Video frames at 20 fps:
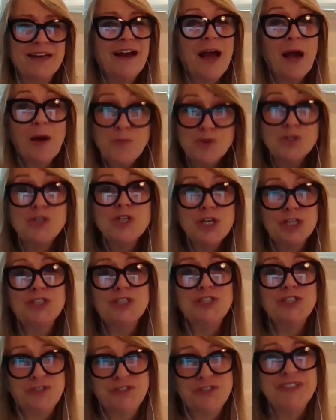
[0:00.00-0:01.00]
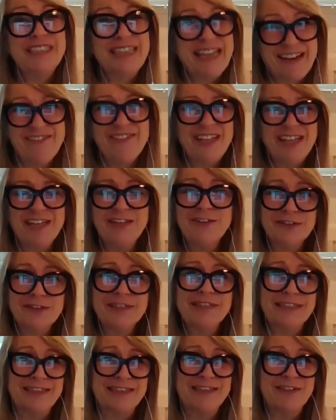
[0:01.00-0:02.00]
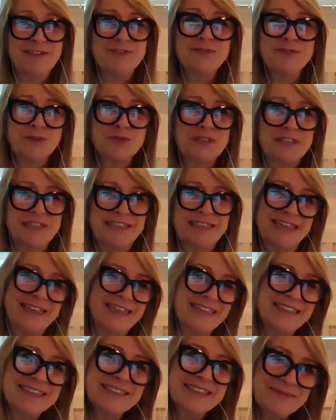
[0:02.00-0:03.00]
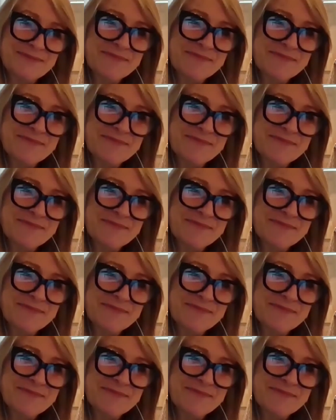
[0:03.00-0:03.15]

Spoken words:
I would urge you to definitely look at it in those 14 days.